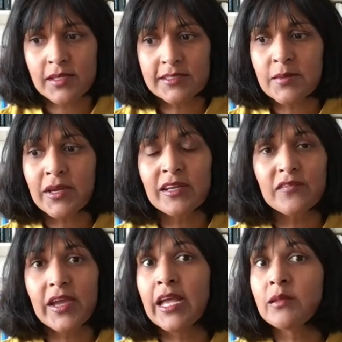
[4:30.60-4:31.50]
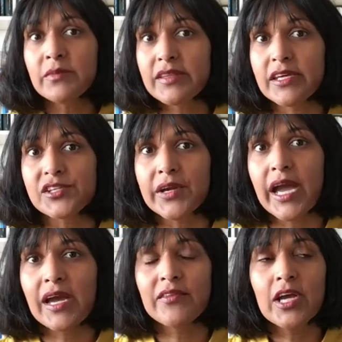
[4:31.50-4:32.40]
some kind of ailment that you
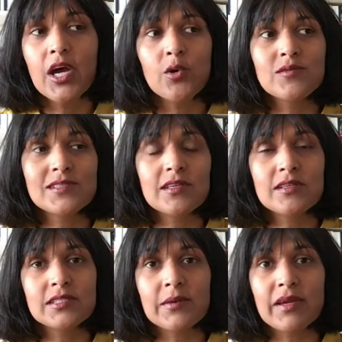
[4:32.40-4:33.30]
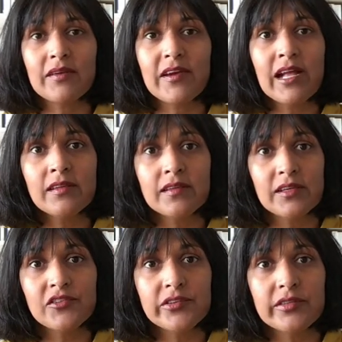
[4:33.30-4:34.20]
have, or some kind of health
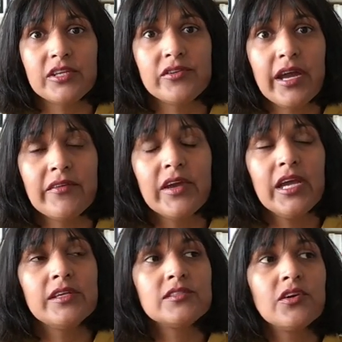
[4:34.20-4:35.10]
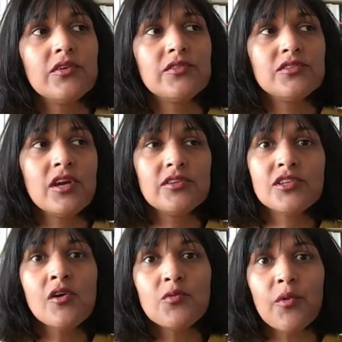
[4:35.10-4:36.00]
issue that you have. So
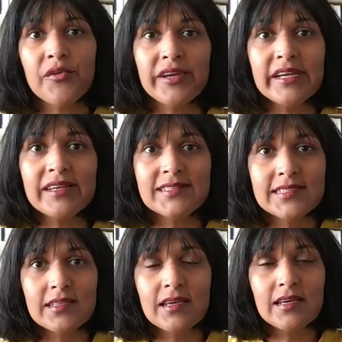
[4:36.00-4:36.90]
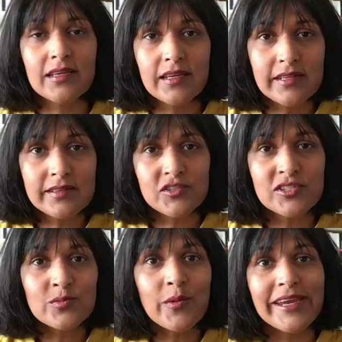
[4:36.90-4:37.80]
don't worry,
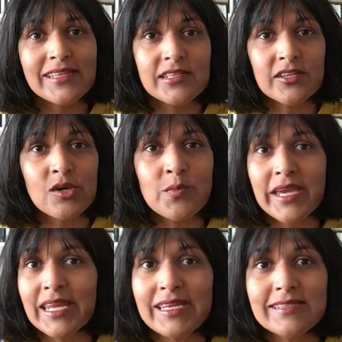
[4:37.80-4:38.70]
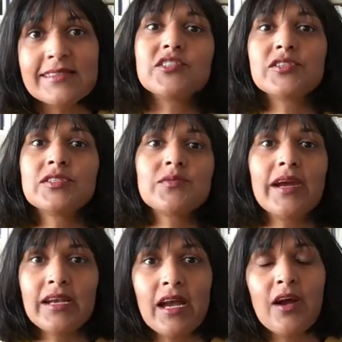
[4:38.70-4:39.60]
just wait. You don't make any decisions
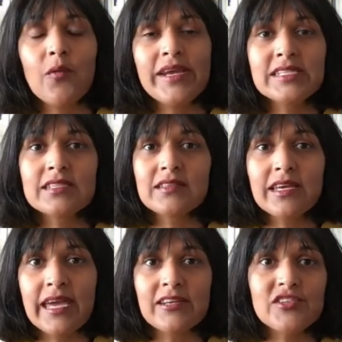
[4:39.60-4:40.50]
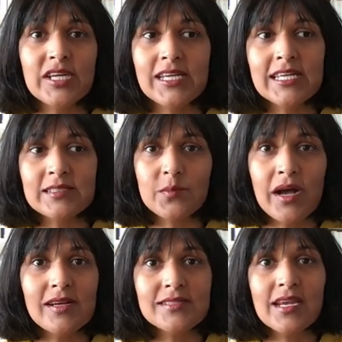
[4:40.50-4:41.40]
right now. Wait until the energy has
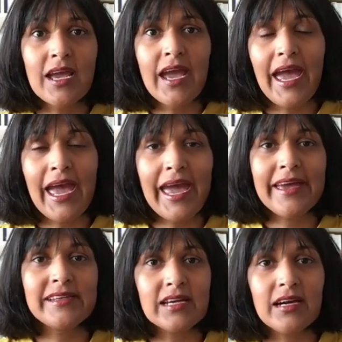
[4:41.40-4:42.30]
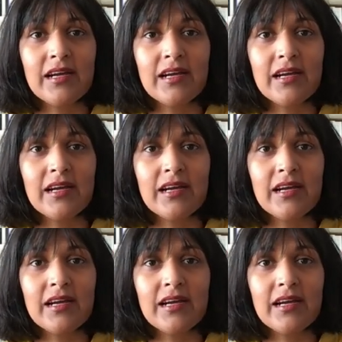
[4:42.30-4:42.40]
passed, and